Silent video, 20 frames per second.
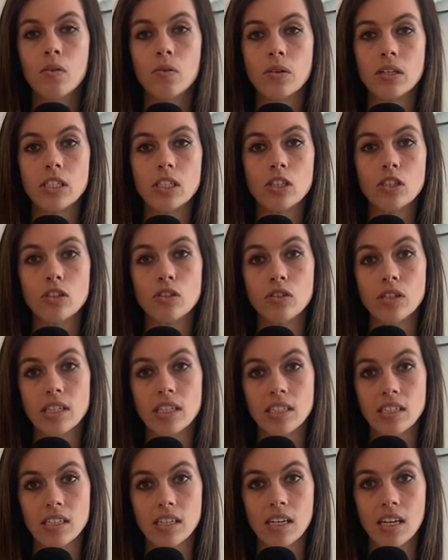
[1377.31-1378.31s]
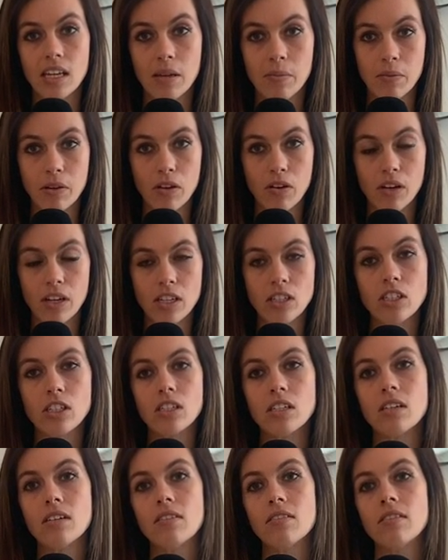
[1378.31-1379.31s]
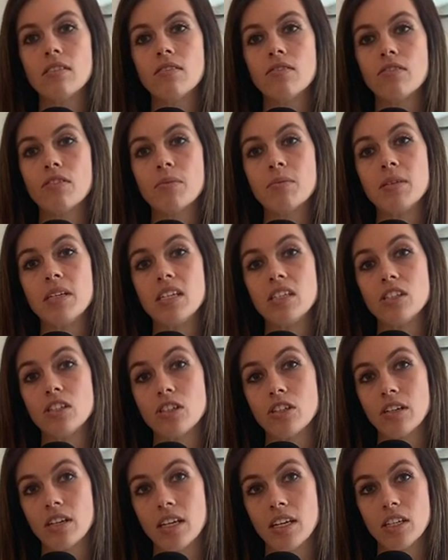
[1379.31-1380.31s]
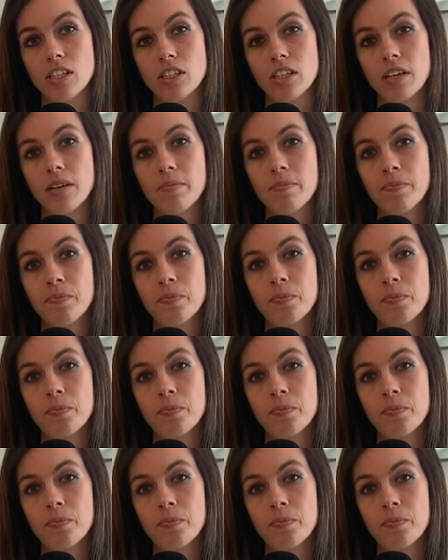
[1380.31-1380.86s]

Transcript: restricted immigration from Eastern Asia